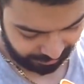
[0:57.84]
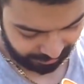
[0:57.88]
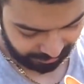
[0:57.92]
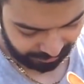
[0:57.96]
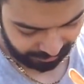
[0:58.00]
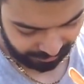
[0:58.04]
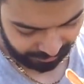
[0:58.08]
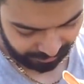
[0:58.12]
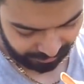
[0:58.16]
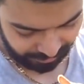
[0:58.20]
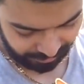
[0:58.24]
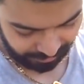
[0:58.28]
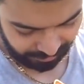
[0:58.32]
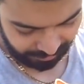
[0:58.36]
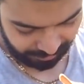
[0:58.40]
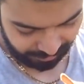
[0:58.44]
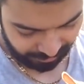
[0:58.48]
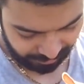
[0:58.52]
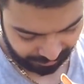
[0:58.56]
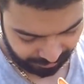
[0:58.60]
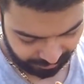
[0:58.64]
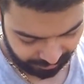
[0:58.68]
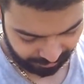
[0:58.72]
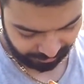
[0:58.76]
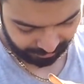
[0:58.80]

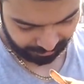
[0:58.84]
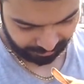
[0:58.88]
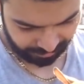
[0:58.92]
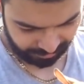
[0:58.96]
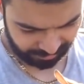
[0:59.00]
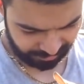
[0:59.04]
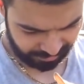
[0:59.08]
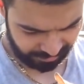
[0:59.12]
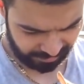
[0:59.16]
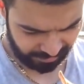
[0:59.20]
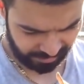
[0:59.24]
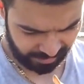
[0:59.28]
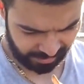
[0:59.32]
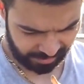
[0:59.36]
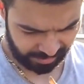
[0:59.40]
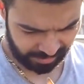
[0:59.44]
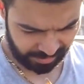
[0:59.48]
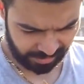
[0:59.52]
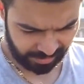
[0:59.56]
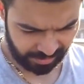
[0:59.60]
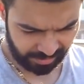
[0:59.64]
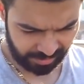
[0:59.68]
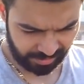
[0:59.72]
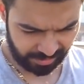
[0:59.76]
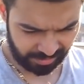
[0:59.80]

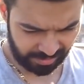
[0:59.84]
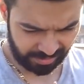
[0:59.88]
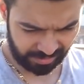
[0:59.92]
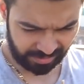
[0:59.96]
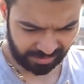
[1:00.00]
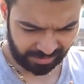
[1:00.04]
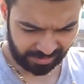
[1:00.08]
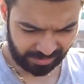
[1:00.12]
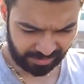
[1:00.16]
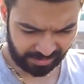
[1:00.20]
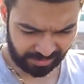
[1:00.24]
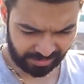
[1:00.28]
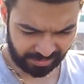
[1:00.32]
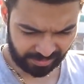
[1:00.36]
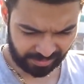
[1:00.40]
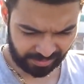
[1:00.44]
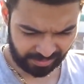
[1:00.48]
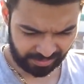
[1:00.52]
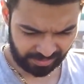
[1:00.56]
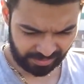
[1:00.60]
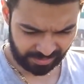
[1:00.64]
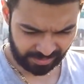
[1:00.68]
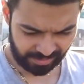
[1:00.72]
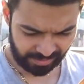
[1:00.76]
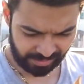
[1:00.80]
This person isn't speaking.